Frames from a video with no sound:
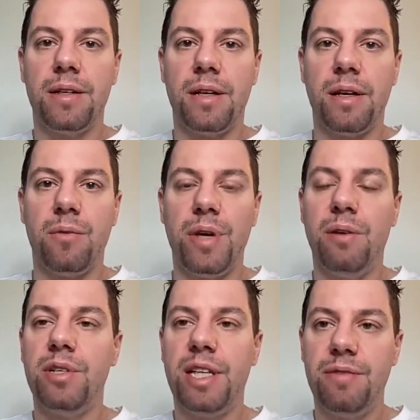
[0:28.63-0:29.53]
Uh, we
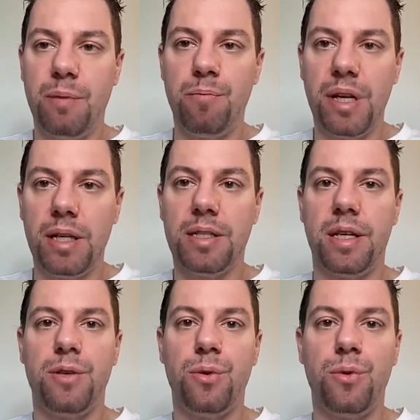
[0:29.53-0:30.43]
always have the
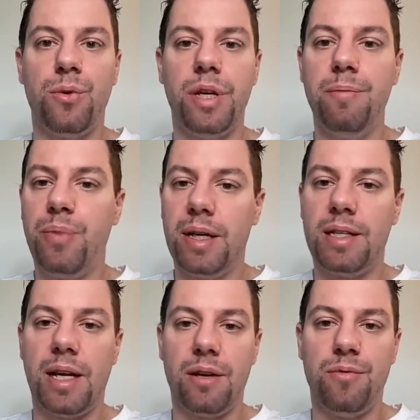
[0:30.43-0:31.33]
ability to impact a
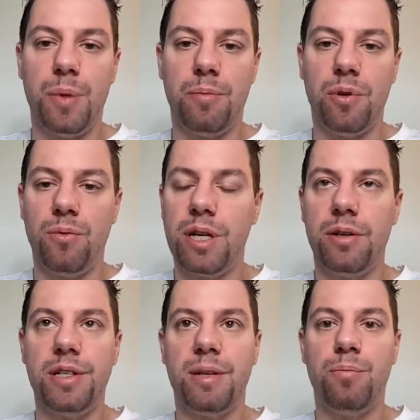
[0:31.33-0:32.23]
lot of people, whether
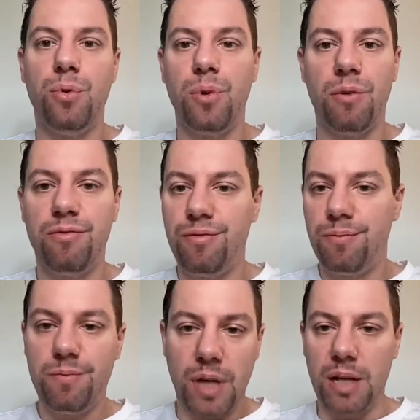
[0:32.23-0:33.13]
it's a pool of
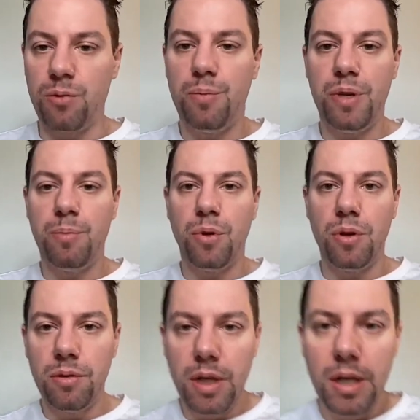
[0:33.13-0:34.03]
one hundred people,
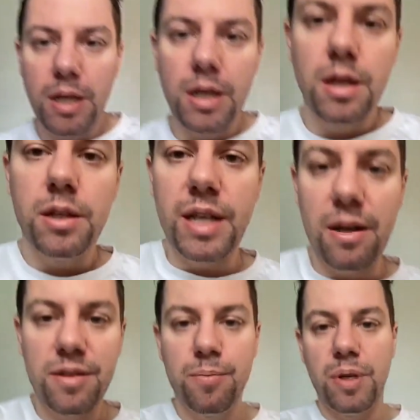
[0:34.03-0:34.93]
one
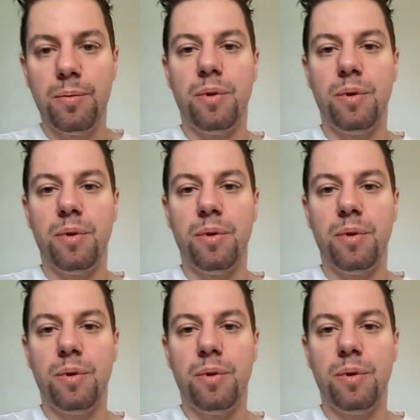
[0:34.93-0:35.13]
thousand people,